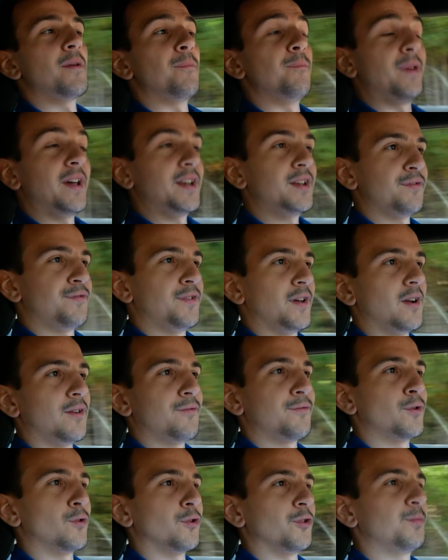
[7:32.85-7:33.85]
Benefit,
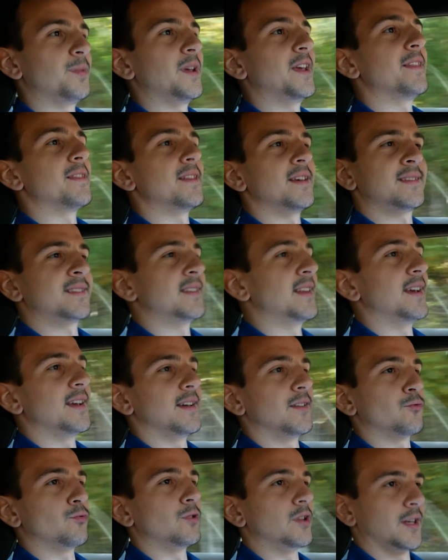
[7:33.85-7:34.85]
of course, being this thing
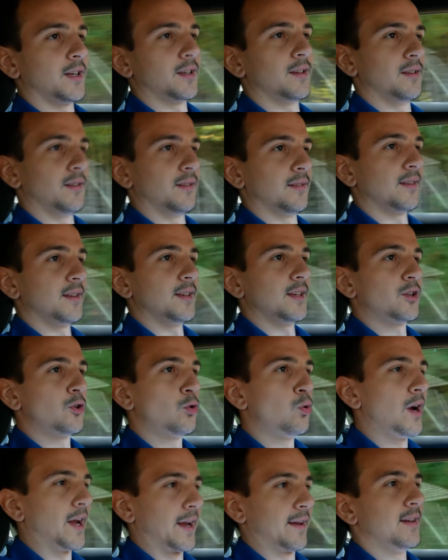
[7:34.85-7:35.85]
is ridiculously
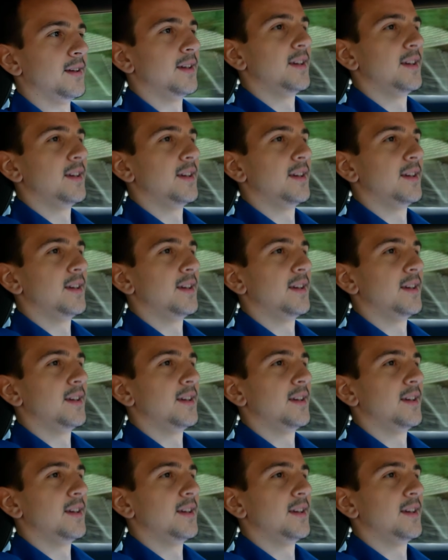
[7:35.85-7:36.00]
quick.